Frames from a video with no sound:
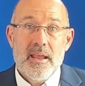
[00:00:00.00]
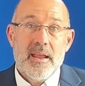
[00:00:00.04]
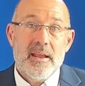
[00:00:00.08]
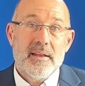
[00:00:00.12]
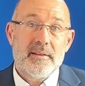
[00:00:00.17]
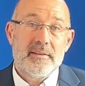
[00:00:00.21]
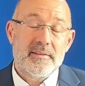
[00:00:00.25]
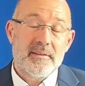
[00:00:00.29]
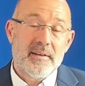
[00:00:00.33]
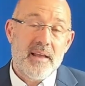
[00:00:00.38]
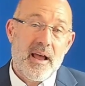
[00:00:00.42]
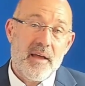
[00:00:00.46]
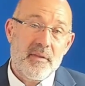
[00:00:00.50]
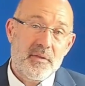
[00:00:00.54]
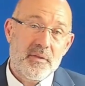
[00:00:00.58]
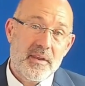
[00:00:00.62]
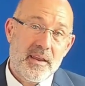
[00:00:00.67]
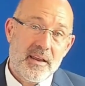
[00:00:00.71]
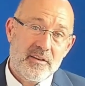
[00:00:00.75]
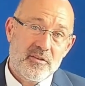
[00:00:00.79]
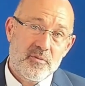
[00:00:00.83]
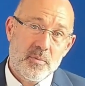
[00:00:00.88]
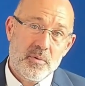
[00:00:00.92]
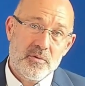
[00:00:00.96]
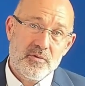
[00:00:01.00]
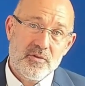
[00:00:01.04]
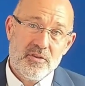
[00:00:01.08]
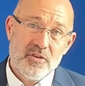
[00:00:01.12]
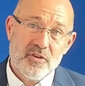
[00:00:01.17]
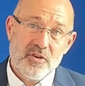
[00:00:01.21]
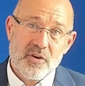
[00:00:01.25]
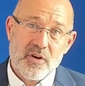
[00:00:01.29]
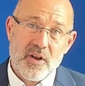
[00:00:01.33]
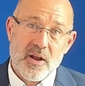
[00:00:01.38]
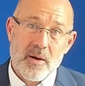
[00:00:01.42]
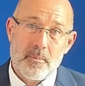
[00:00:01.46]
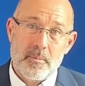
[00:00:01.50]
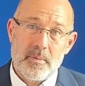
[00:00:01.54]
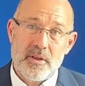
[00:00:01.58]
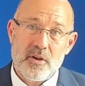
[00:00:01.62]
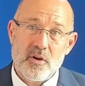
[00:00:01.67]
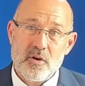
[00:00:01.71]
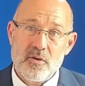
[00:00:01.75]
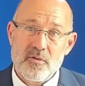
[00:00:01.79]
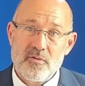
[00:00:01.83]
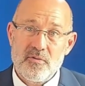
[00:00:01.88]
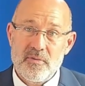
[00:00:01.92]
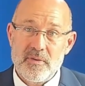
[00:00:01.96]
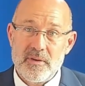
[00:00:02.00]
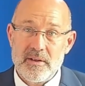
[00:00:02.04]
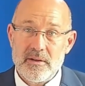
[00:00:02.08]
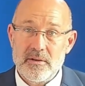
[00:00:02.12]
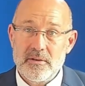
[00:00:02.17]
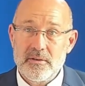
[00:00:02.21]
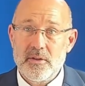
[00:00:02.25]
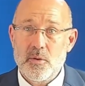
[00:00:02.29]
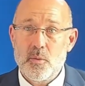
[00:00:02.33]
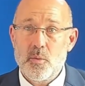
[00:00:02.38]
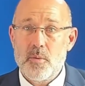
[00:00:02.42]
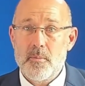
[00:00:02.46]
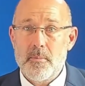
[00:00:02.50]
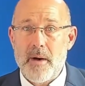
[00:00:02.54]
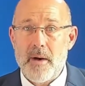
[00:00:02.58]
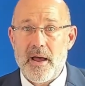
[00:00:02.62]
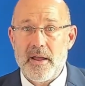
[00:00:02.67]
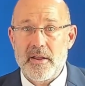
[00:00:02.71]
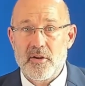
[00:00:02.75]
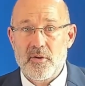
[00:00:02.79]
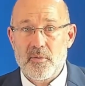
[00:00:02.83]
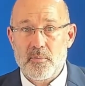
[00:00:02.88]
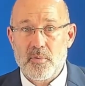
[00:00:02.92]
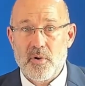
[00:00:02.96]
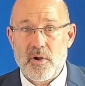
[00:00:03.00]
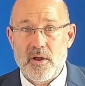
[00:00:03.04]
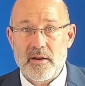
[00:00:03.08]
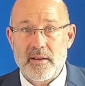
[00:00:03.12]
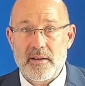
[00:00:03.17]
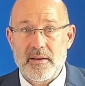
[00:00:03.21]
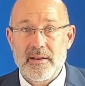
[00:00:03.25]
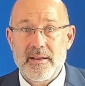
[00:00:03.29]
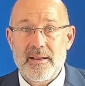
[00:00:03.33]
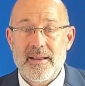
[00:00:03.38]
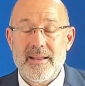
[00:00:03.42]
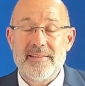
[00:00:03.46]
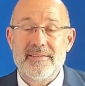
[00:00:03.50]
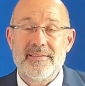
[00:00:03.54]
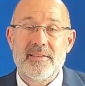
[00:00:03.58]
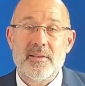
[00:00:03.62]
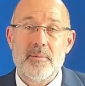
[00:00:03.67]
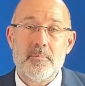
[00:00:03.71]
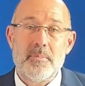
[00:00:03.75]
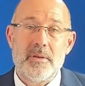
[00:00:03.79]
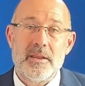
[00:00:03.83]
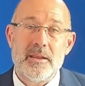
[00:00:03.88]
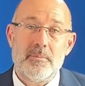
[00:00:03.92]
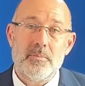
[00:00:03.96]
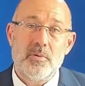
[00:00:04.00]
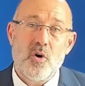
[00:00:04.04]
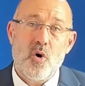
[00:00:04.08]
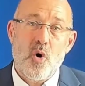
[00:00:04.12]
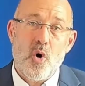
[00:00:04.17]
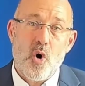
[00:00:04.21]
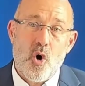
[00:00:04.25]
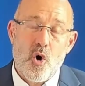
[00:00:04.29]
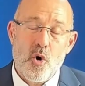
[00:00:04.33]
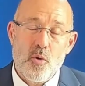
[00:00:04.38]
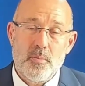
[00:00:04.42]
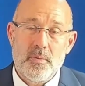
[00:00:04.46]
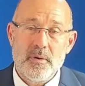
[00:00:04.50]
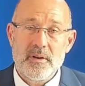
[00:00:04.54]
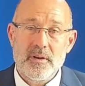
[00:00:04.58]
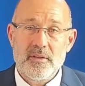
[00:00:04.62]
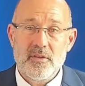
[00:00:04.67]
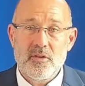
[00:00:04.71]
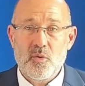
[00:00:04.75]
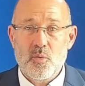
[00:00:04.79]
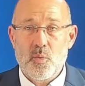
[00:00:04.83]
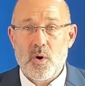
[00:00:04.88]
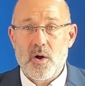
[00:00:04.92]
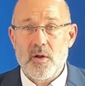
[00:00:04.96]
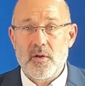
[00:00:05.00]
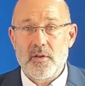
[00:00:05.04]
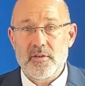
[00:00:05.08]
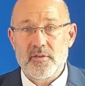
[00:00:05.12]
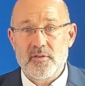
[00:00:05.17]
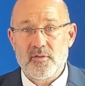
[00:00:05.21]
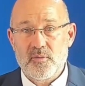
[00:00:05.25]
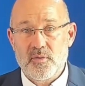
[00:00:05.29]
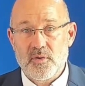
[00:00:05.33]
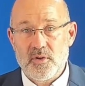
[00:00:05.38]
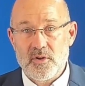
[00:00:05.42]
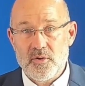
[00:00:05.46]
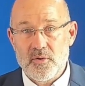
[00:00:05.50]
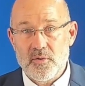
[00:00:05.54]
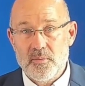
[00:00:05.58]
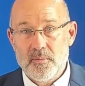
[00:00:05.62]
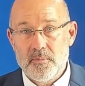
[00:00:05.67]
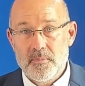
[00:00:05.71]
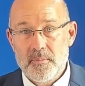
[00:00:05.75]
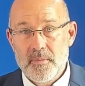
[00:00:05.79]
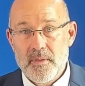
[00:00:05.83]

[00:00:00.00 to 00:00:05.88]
It's not the experts in your company or your field that will buy your product. It's the people opening their wallets for you.